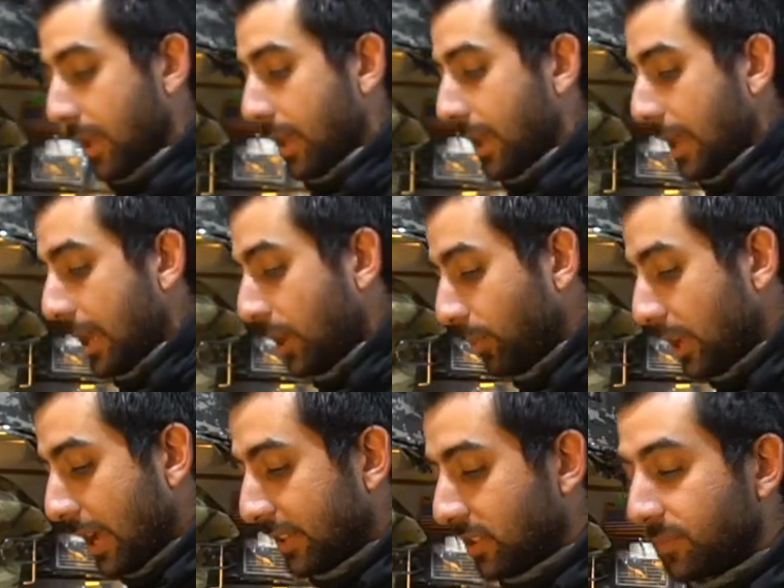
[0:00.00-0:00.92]
and we
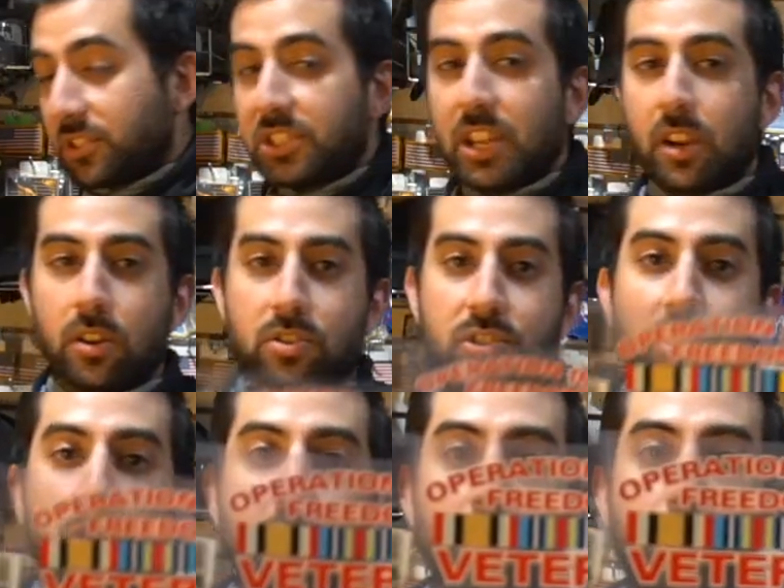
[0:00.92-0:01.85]
got some stickers so
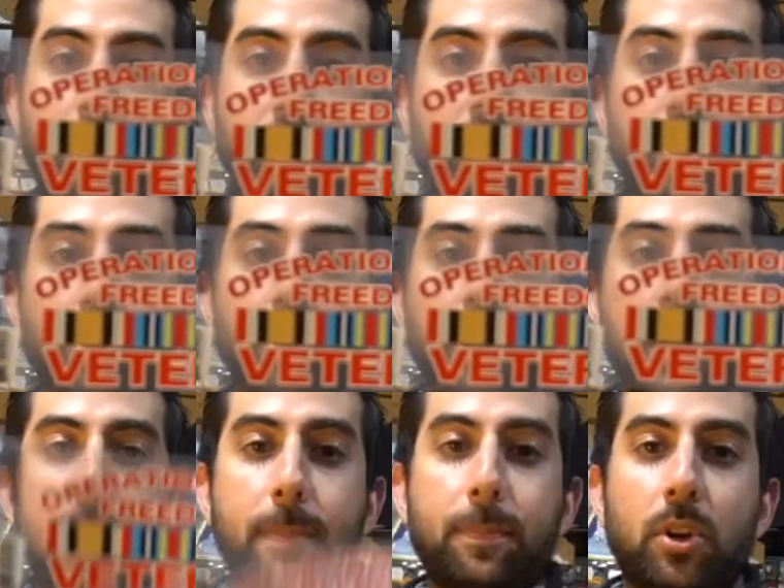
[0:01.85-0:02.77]
you can put
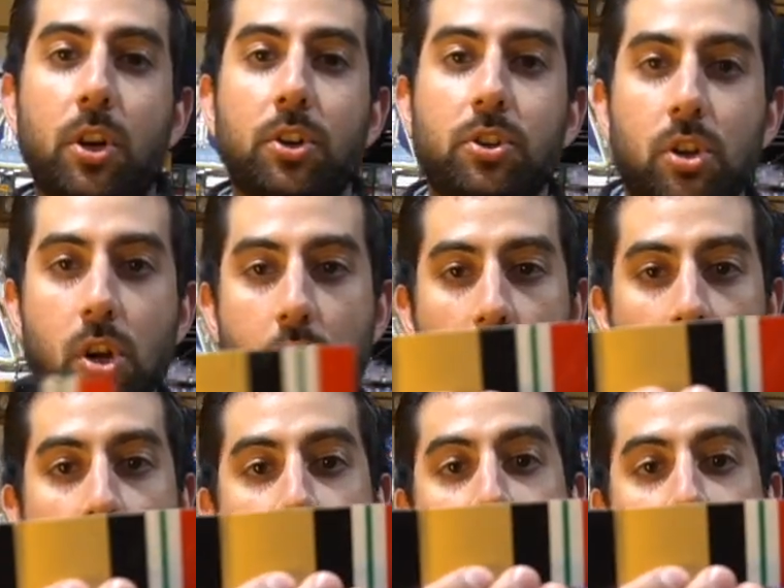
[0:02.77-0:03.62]
on your car.